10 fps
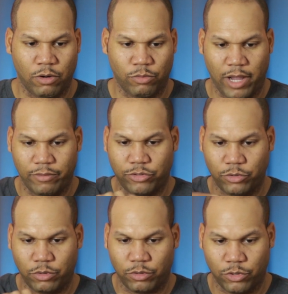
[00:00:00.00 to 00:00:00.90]
arrive
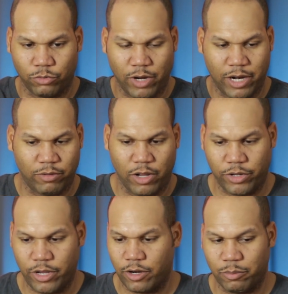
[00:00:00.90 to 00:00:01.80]
soon and go right around here.